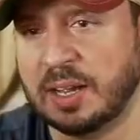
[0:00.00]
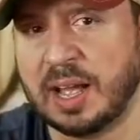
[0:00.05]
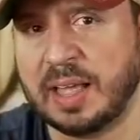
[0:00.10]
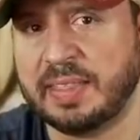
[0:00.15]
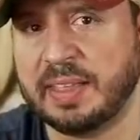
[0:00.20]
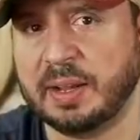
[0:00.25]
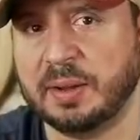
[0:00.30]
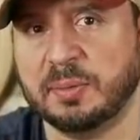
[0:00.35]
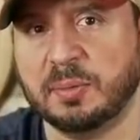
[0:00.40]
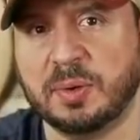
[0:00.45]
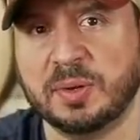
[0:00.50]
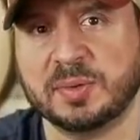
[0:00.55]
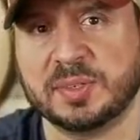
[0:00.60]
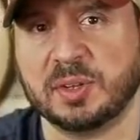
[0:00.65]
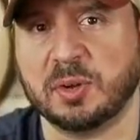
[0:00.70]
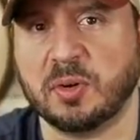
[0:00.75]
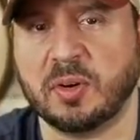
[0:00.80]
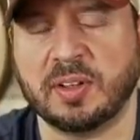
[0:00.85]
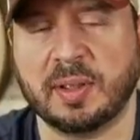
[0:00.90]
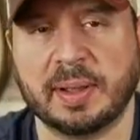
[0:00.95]
I think it was
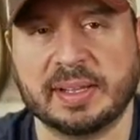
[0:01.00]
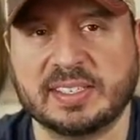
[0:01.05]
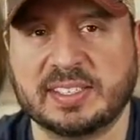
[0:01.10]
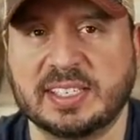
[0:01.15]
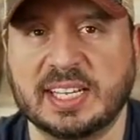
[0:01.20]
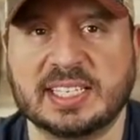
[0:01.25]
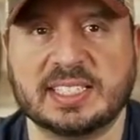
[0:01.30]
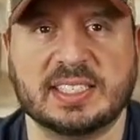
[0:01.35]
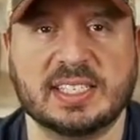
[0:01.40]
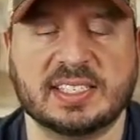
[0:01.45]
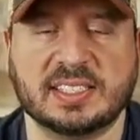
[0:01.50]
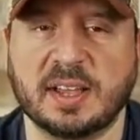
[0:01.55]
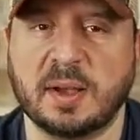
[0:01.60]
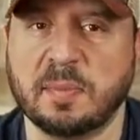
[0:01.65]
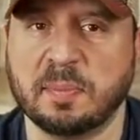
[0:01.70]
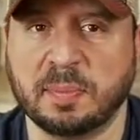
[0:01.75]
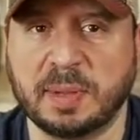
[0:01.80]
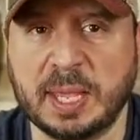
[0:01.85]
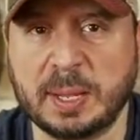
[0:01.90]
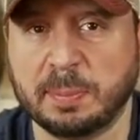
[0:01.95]
about 60
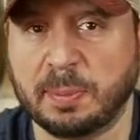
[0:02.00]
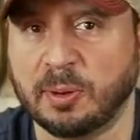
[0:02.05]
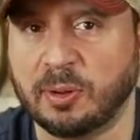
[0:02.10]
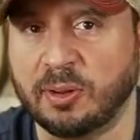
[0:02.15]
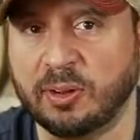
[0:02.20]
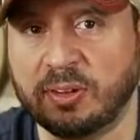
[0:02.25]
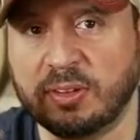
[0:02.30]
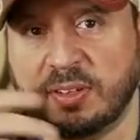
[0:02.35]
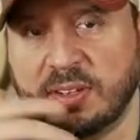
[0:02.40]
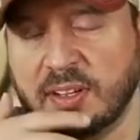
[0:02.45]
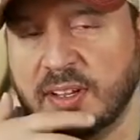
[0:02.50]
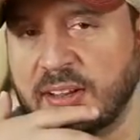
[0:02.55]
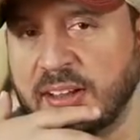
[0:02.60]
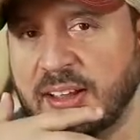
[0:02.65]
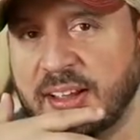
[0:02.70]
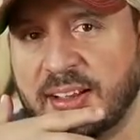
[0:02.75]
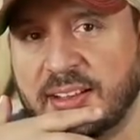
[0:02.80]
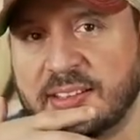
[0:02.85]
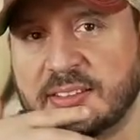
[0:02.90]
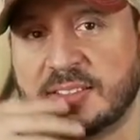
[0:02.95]
something people
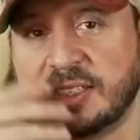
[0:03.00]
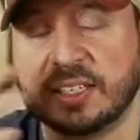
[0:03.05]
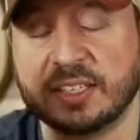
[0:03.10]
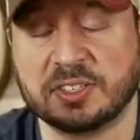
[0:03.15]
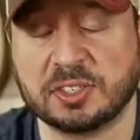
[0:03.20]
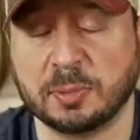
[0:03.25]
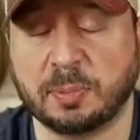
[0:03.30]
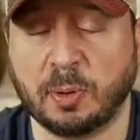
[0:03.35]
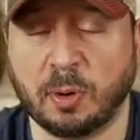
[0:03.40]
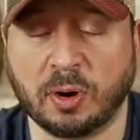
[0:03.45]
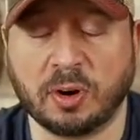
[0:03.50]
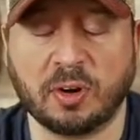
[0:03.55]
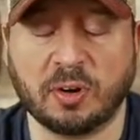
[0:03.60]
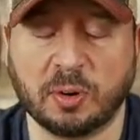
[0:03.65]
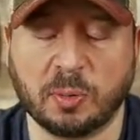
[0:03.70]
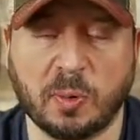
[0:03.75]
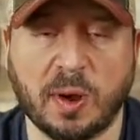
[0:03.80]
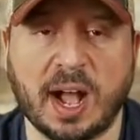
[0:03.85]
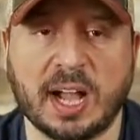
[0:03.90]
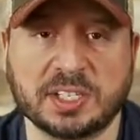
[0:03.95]
to support her
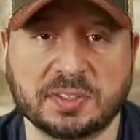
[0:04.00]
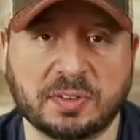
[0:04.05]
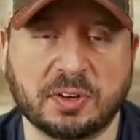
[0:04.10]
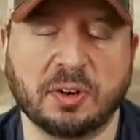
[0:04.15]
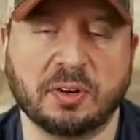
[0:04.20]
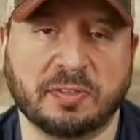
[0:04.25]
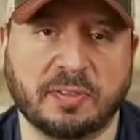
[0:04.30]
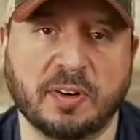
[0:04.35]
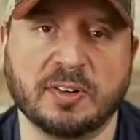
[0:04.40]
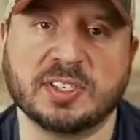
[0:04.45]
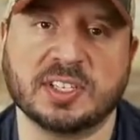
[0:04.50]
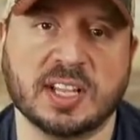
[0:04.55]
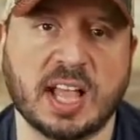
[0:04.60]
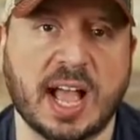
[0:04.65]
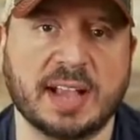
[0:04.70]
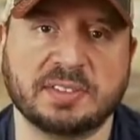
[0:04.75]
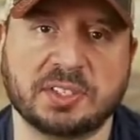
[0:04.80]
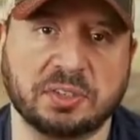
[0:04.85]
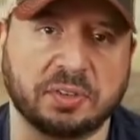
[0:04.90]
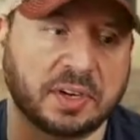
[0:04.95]
to watch for her first
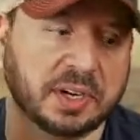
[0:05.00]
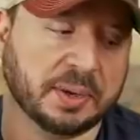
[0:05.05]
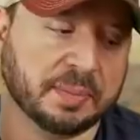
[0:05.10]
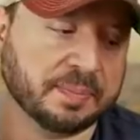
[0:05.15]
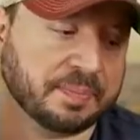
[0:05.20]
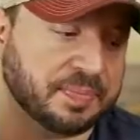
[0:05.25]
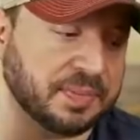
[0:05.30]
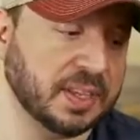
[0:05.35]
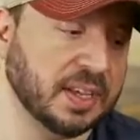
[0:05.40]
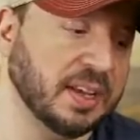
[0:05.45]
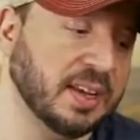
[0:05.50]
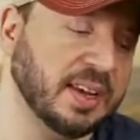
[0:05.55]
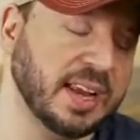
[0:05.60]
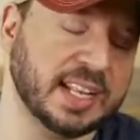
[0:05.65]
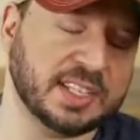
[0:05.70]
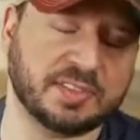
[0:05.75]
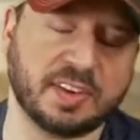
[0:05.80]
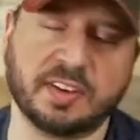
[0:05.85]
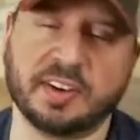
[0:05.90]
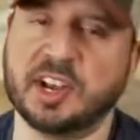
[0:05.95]
live stream.
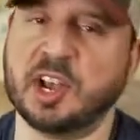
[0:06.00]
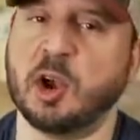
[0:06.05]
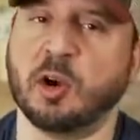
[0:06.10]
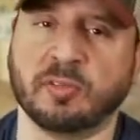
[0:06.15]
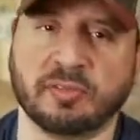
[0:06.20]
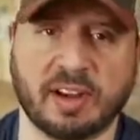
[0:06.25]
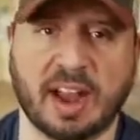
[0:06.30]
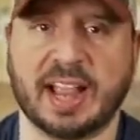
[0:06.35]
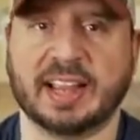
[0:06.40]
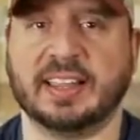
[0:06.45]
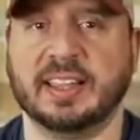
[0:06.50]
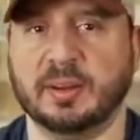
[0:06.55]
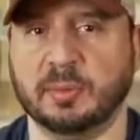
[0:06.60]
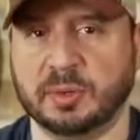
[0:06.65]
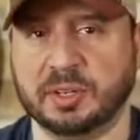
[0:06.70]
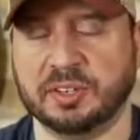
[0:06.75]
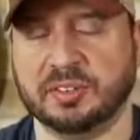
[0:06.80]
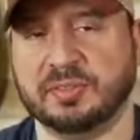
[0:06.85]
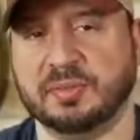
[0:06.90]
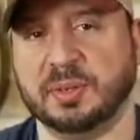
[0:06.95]
It's very nerve wracking
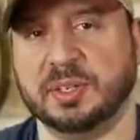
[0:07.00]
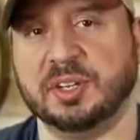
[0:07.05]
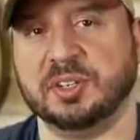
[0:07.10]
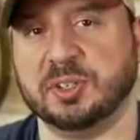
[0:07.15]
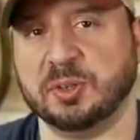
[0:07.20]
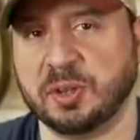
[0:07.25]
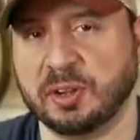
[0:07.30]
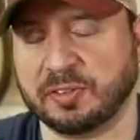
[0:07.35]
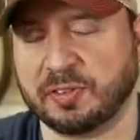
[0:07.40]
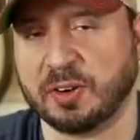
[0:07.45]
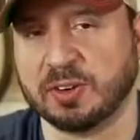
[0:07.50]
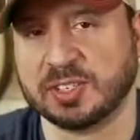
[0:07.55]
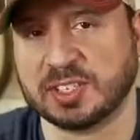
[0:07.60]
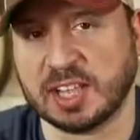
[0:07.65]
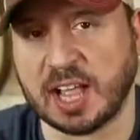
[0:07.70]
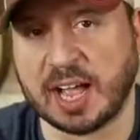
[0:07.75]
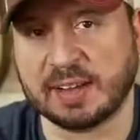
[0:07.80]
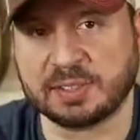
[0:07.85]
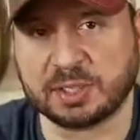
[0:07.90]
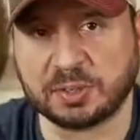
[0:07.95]
when you when you do your first
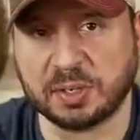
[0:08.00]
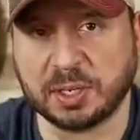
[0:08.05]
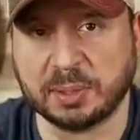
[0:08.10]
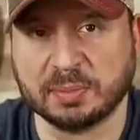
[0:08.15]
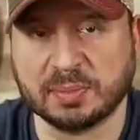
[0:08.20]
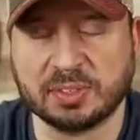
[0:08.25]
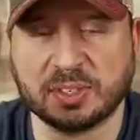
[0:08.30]
live stream.